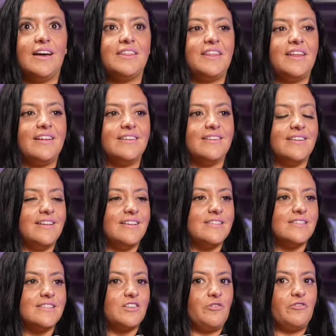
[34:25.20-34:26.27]
I think
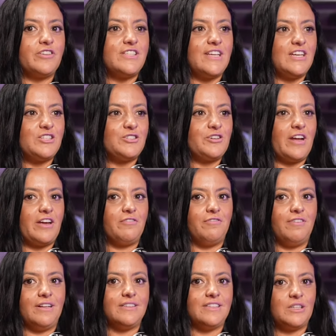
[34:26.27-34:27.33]
this conversation, I
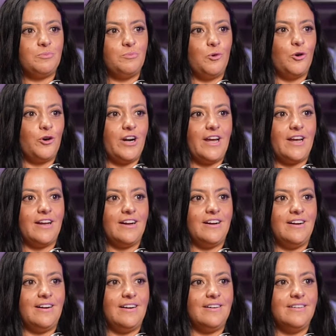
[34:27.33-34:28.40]
felt it more like
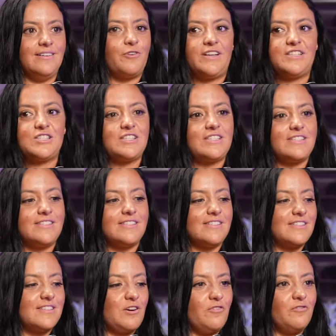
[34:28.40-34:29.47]
a
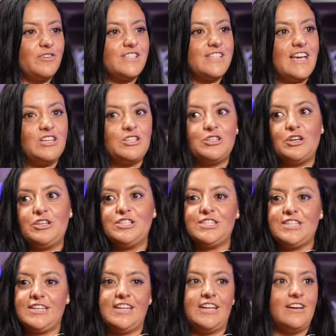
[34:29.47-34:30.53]
friend's conversation,
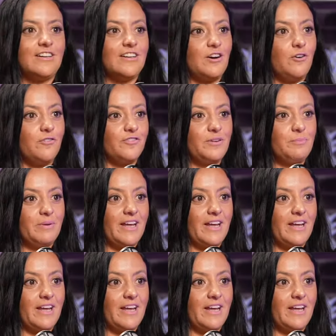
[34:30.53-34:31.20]
sitting on a coffee